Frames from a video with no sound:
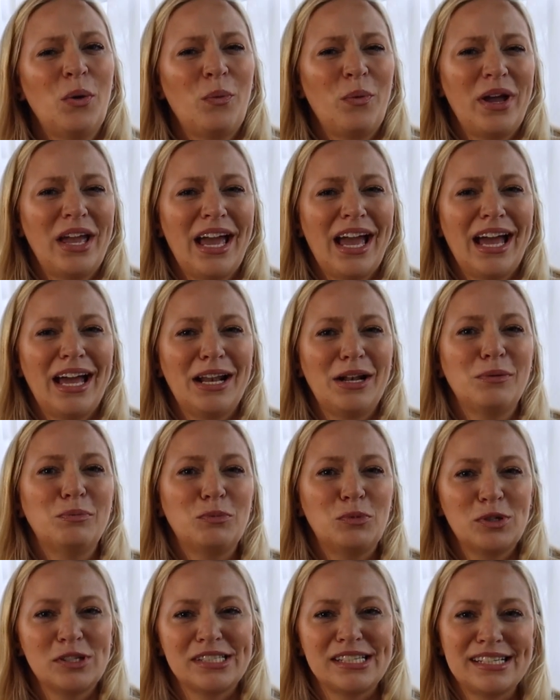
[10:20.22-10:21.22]
we had
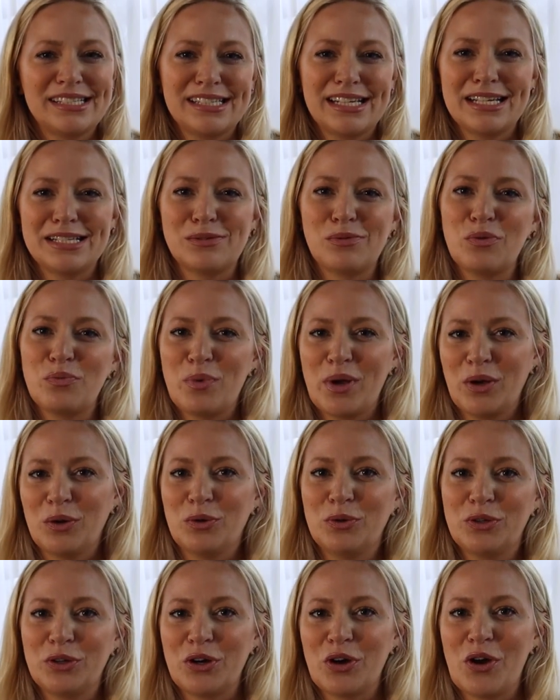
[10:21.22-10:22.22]
more success with my
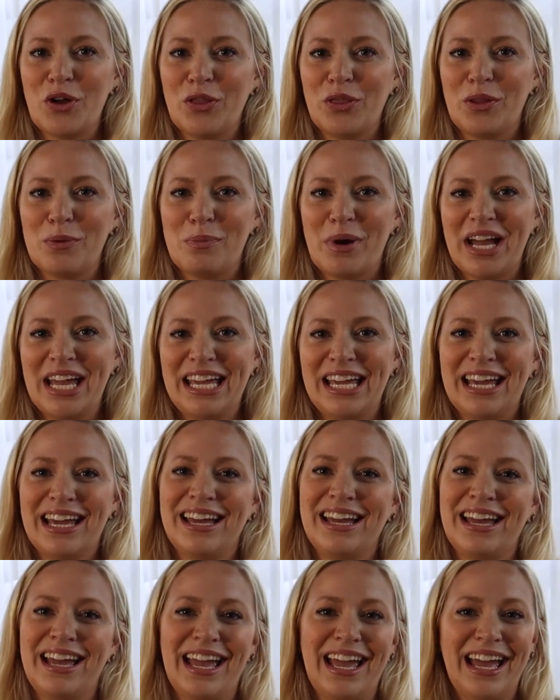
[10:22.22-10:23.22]
older on the bike
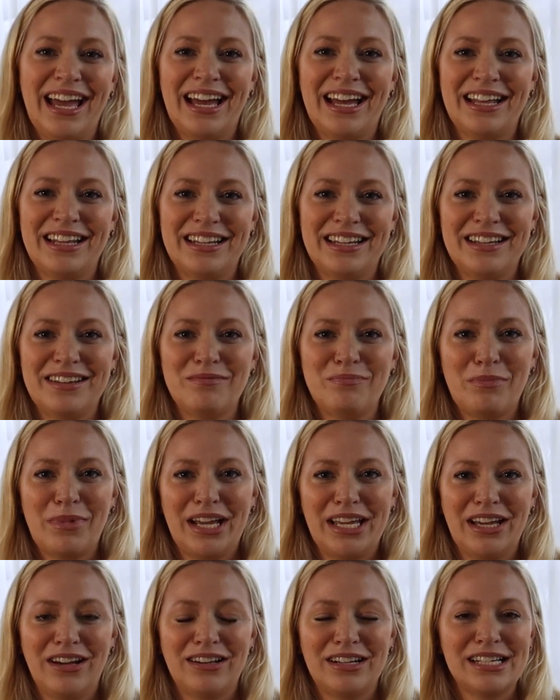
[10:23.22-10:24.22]
and
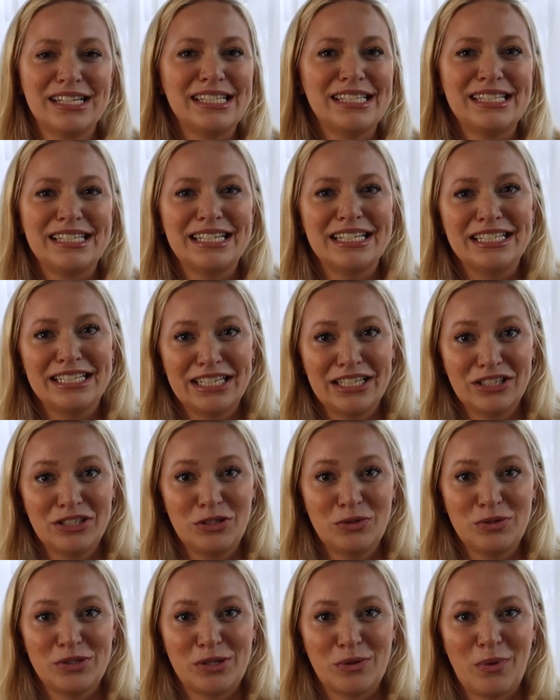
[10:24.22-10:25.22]
my youngest didn't
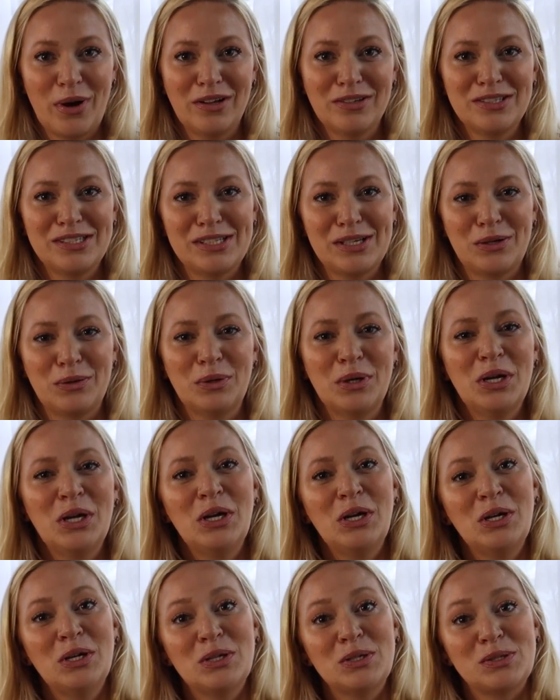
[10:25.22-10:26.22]
do so well. So
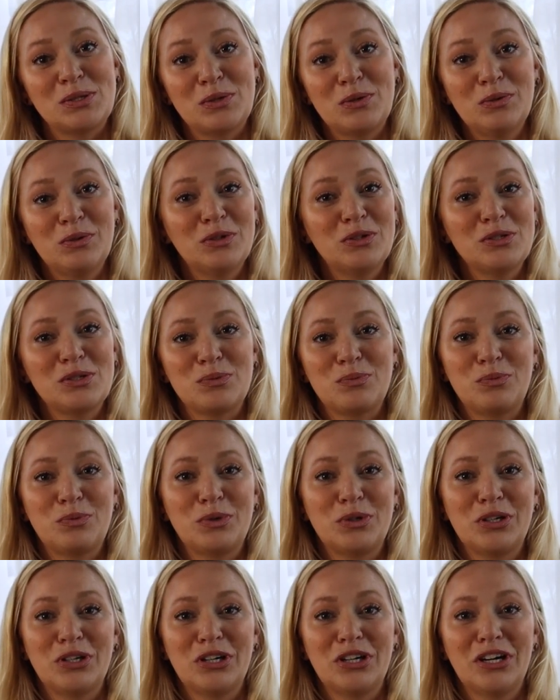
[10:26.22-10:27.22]
scooters
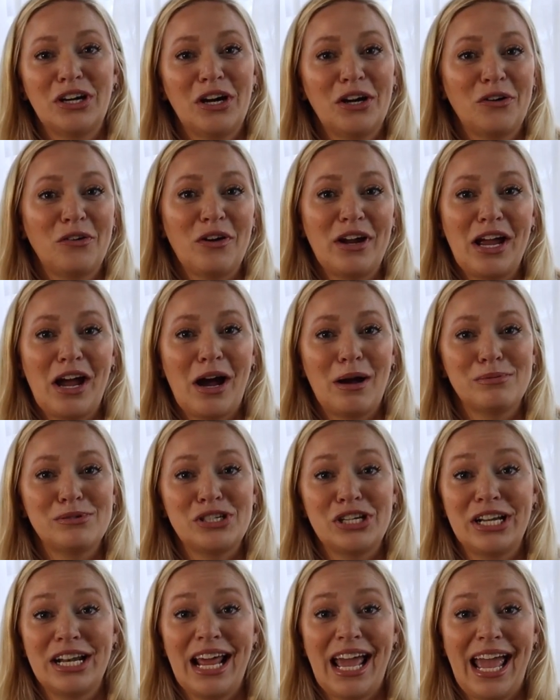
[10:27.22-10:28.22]
were a great
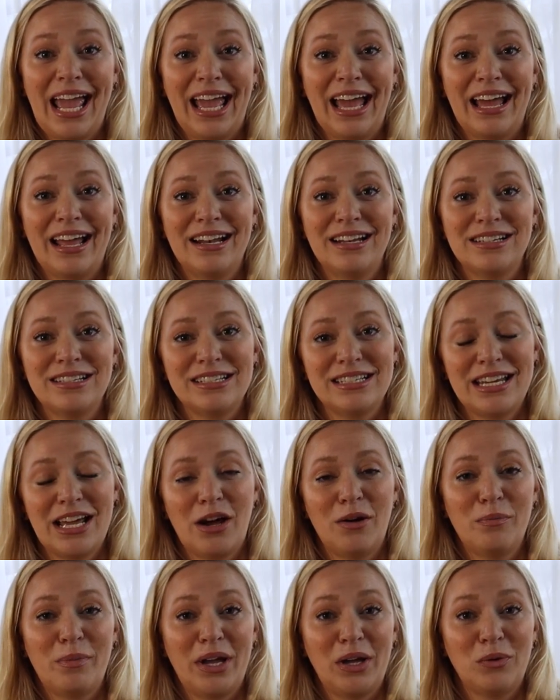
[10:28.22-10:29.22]
option, and
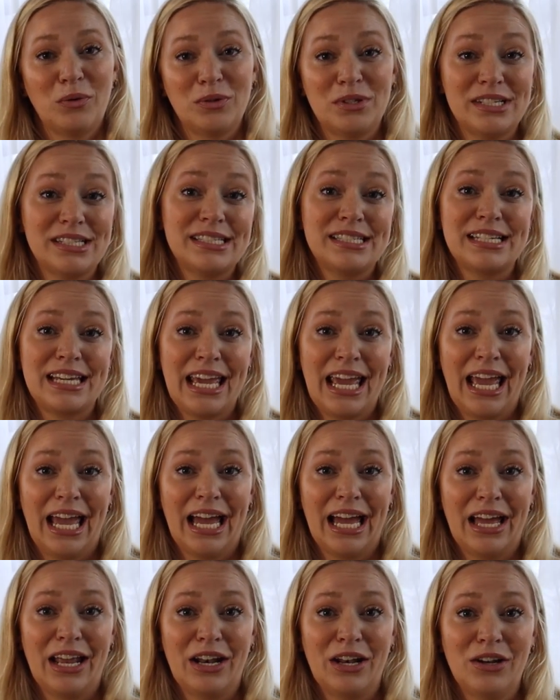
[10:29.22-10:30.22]
now my oldest
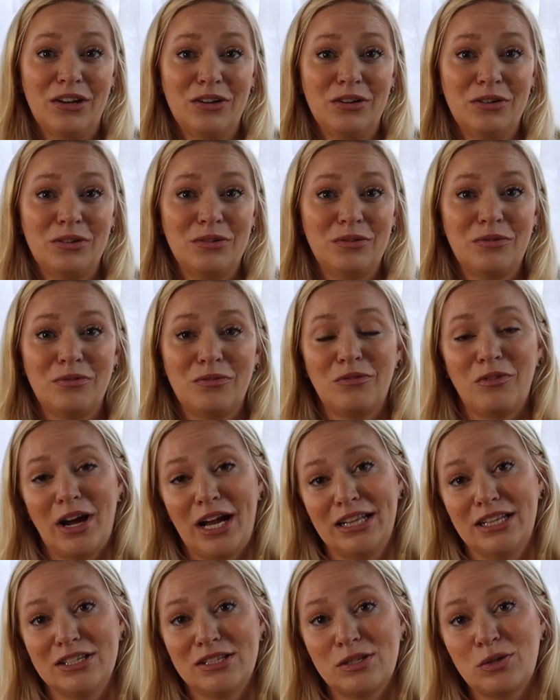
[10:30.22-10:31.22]
can
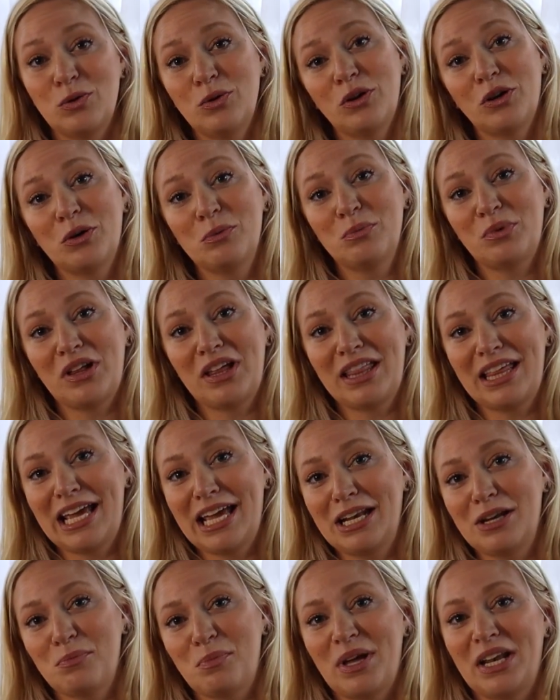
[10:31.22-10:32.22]
ride the scooter
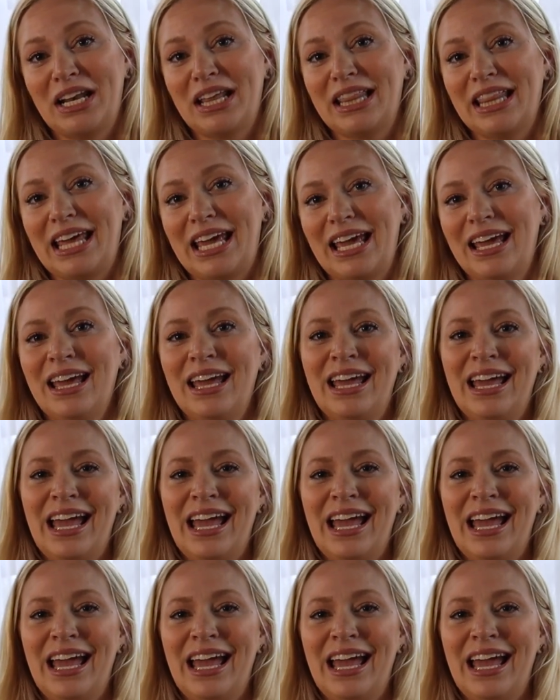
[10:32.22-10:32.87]
completely independently,